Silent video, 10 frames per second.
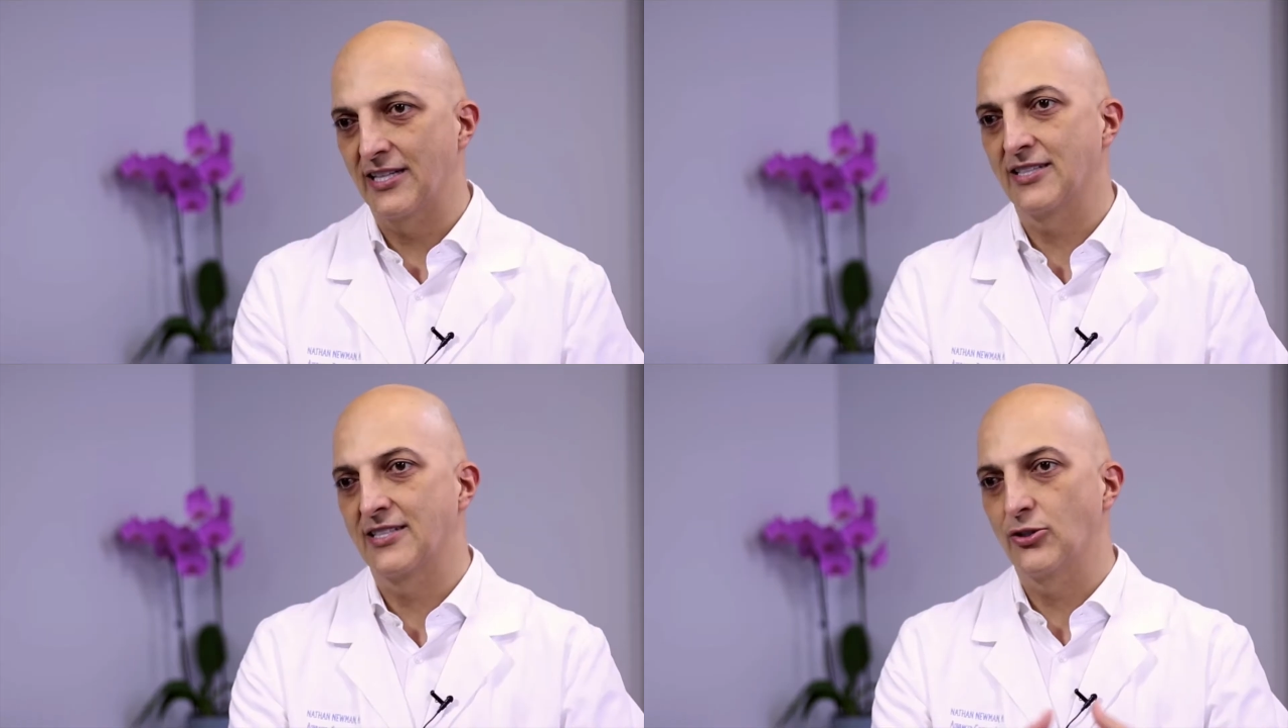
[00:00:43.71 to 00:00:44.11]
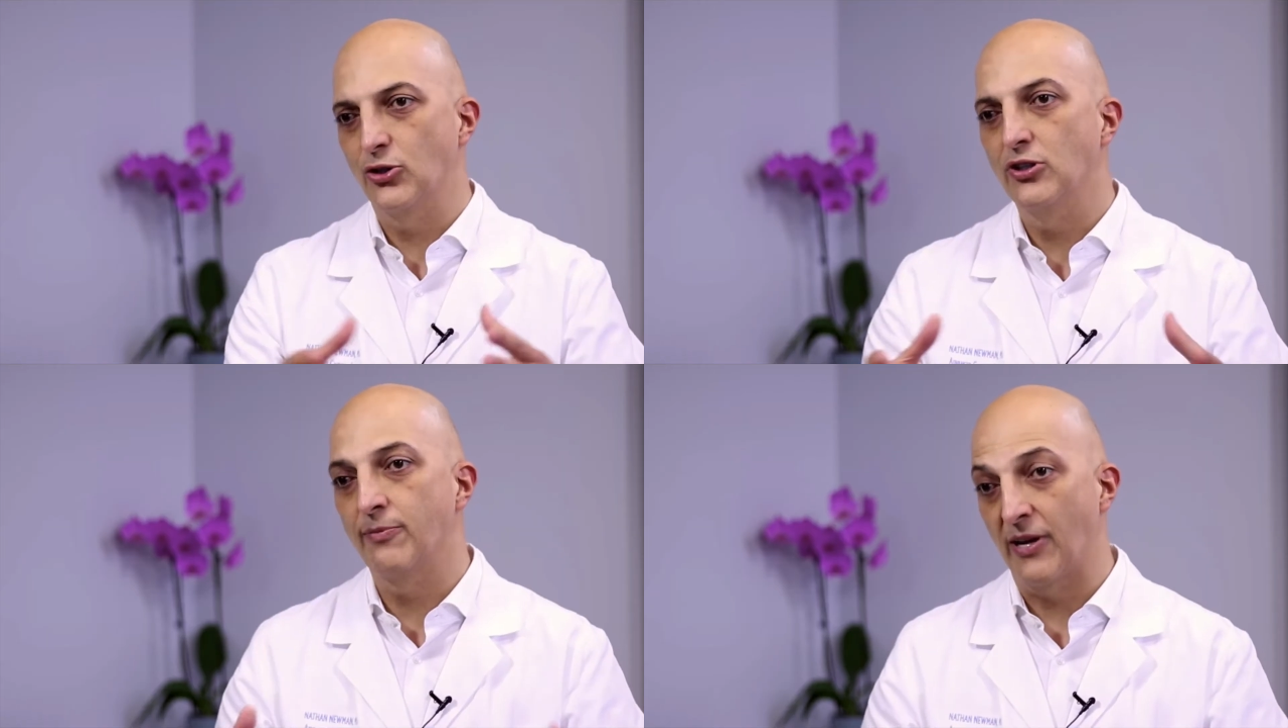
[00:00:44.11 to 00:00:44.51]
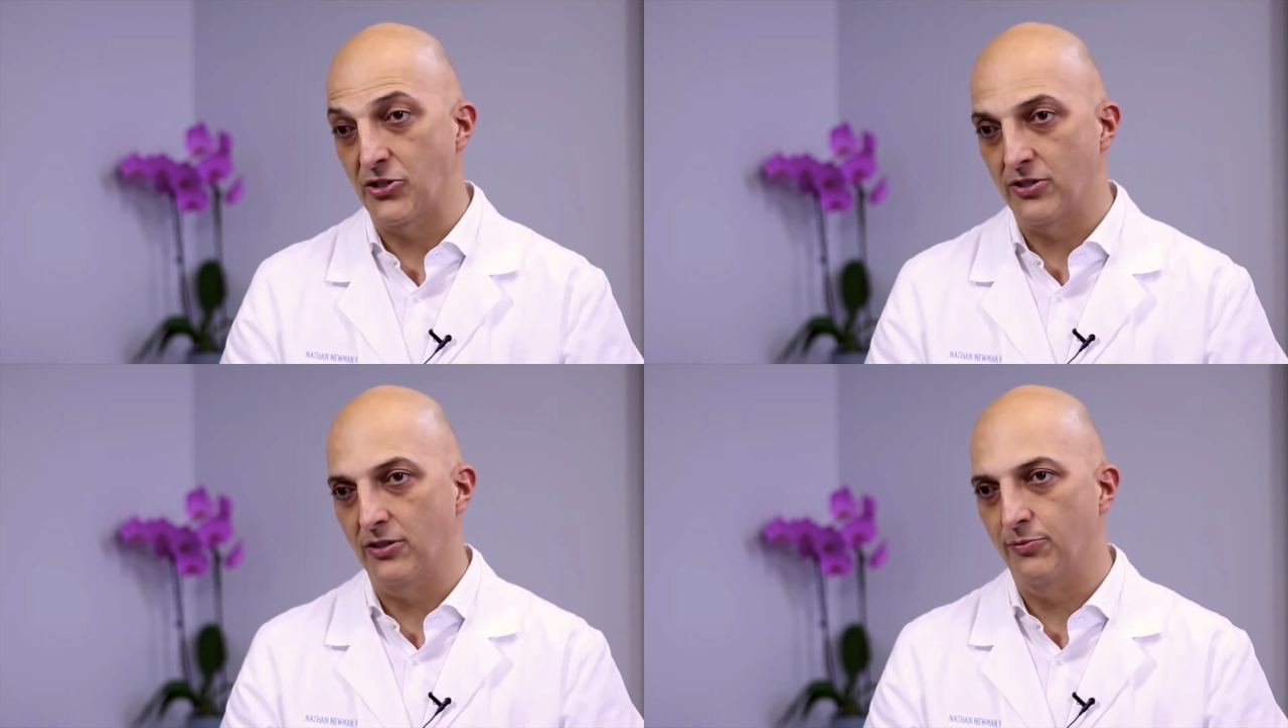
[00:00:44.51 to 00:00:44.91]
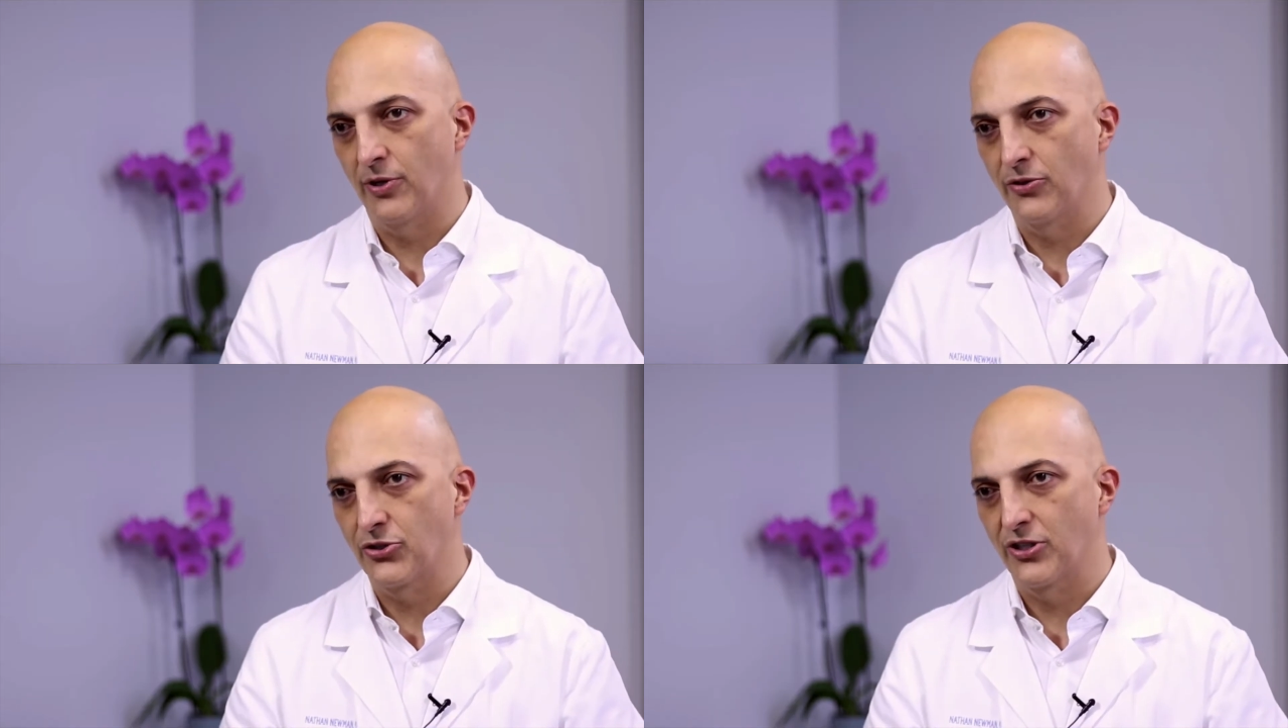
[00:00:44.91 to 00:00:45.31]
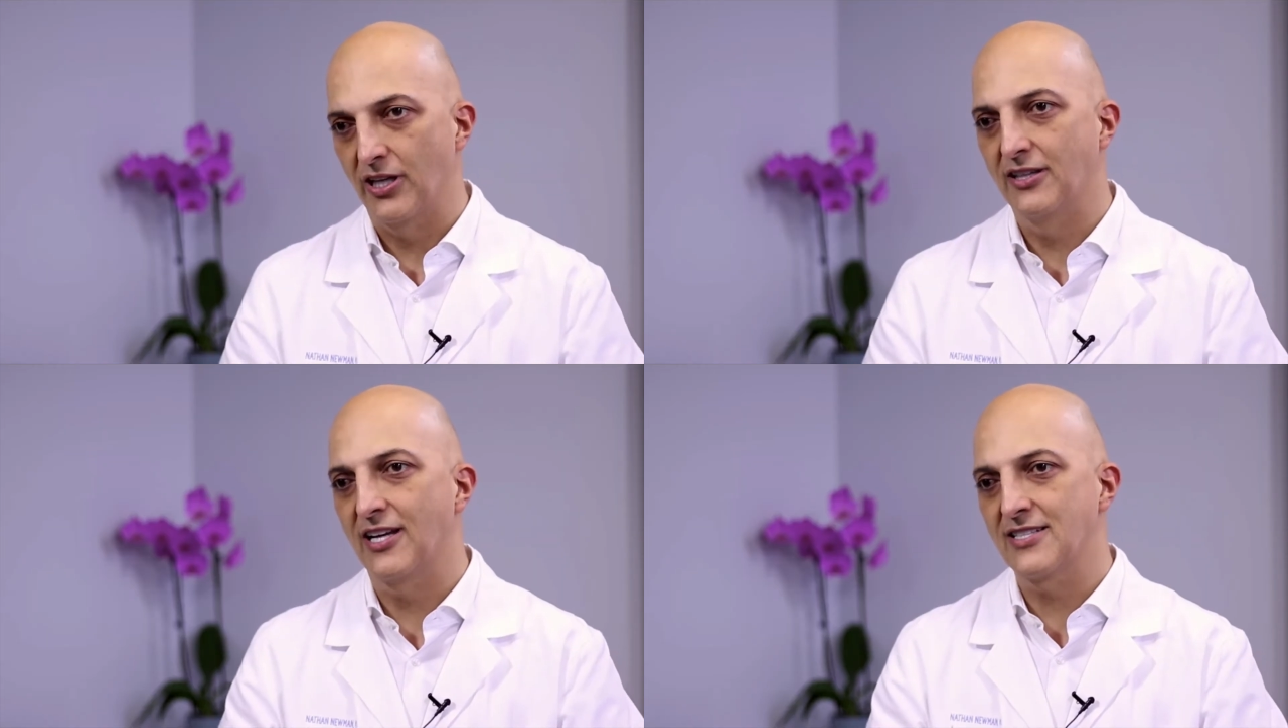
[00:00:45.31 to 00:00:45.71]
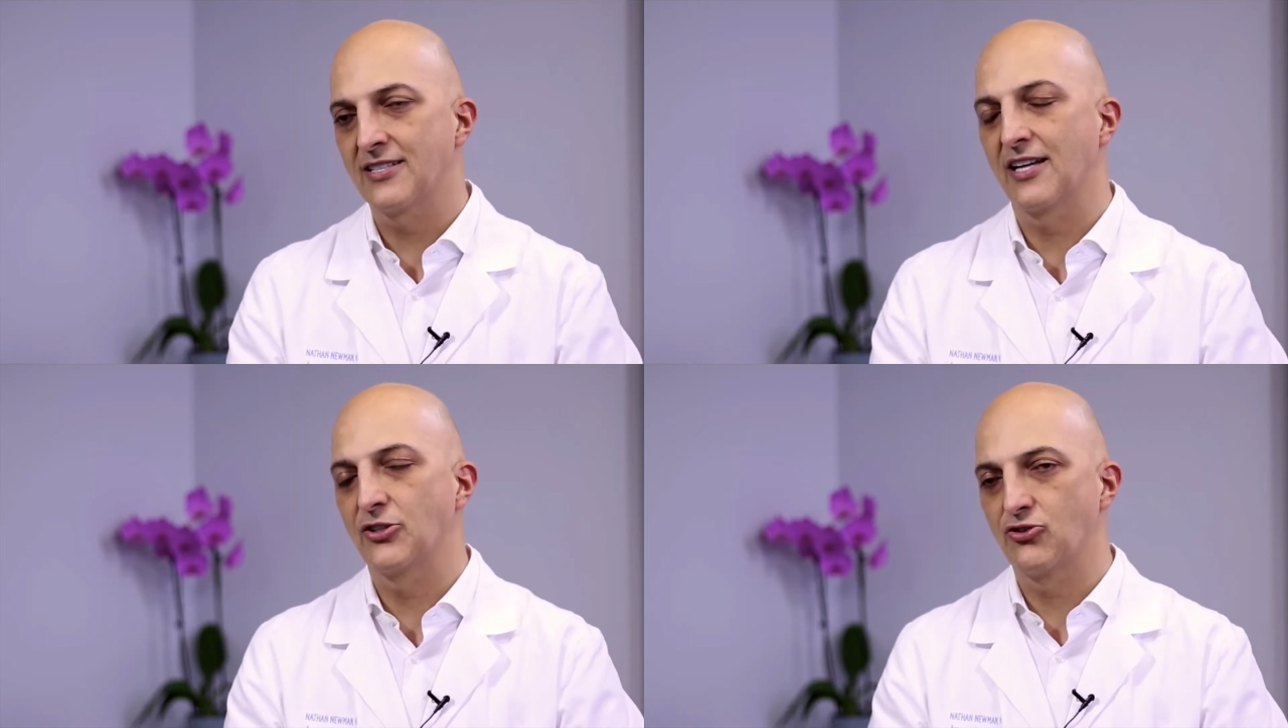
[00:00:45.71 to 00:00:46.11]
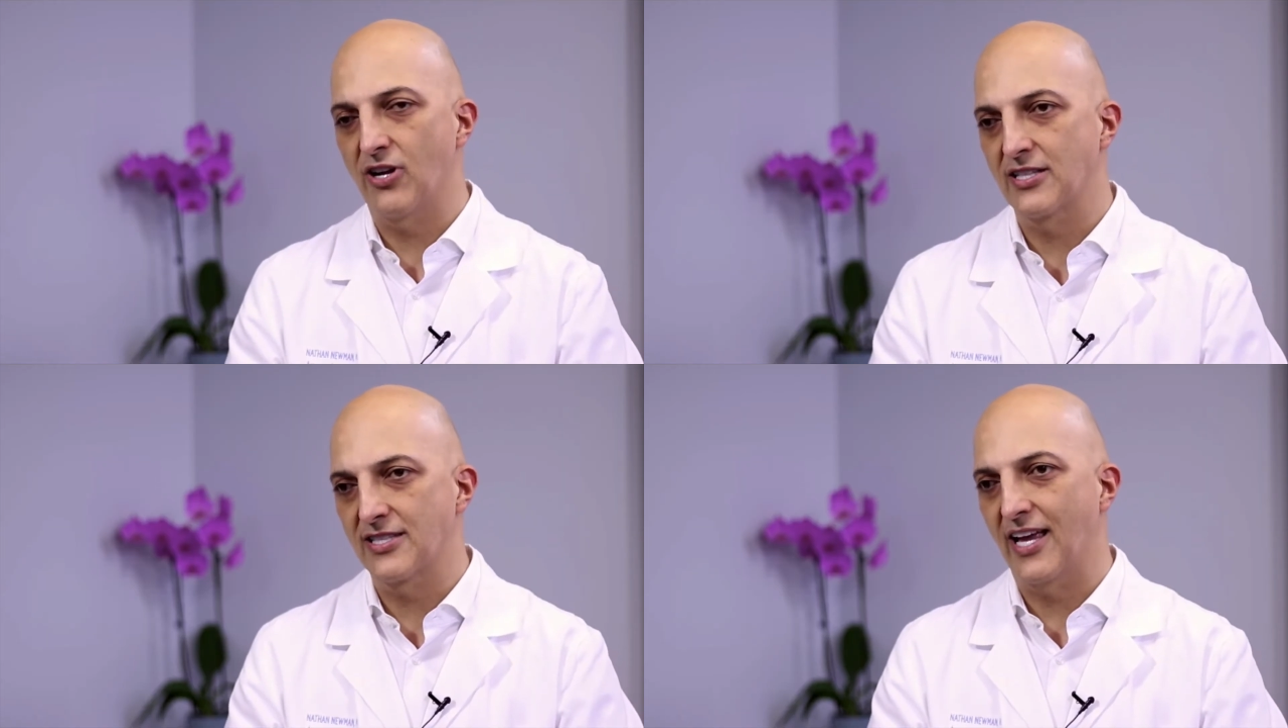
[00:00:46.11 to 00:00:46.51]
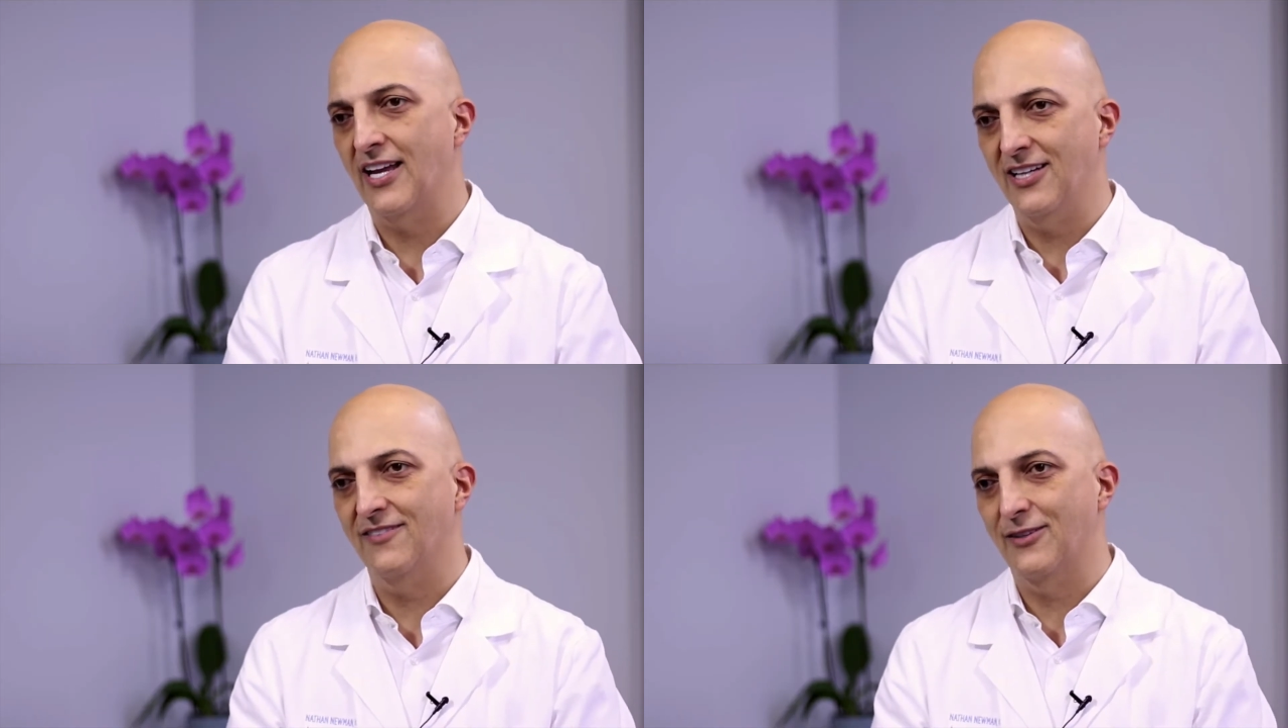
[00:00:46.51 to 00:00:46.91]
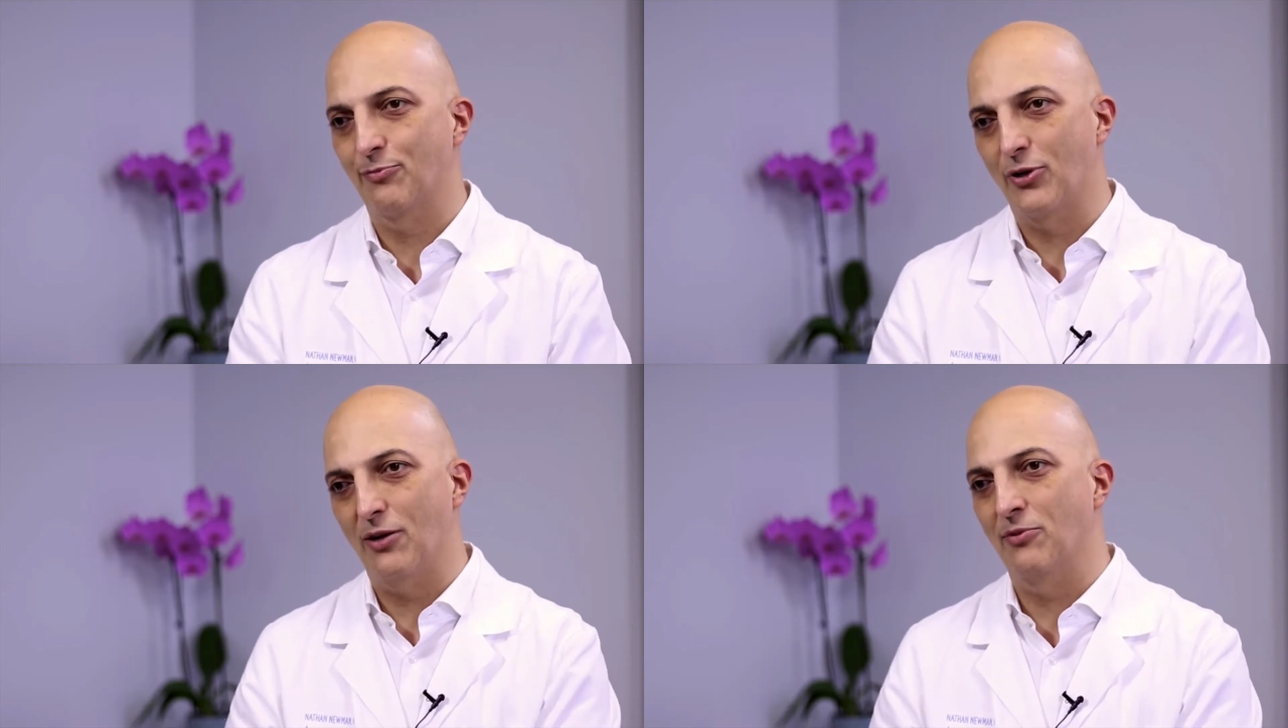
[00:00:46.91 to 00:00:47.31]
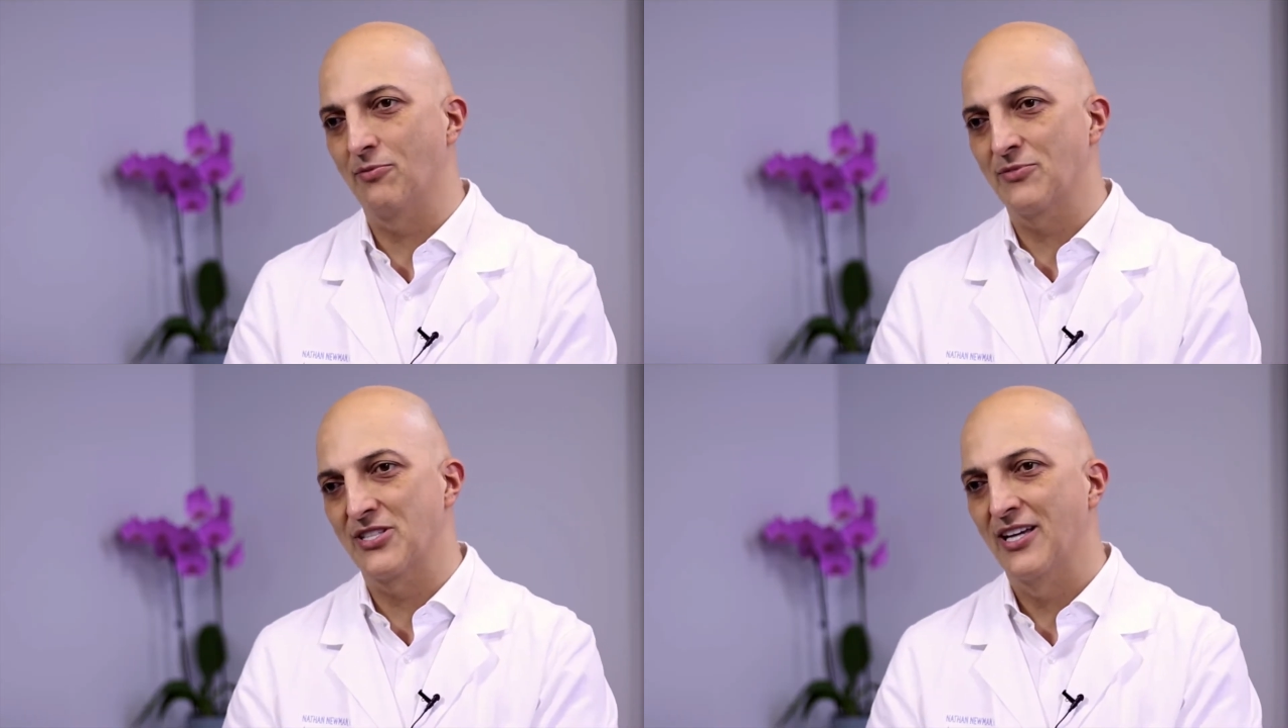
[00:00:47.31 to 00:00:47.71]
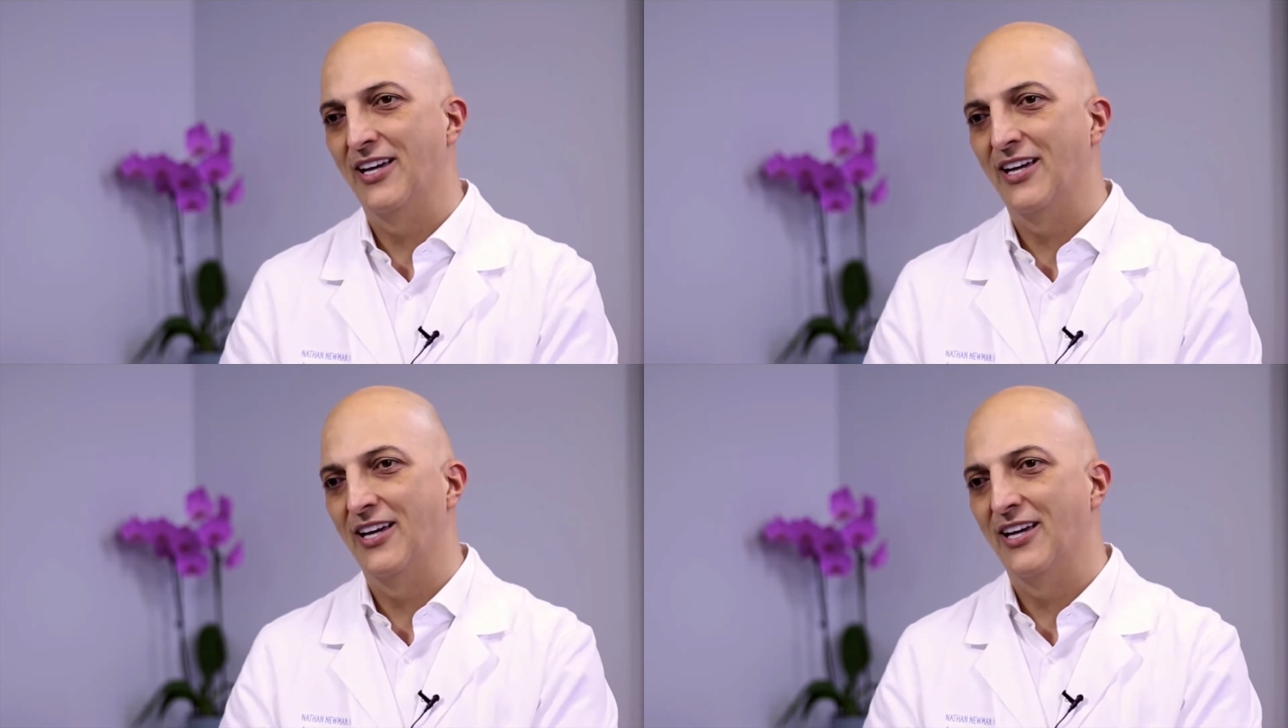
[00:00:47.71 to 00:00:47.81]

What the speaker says: it's a two-dimensional approach. It doesn't address any of the problems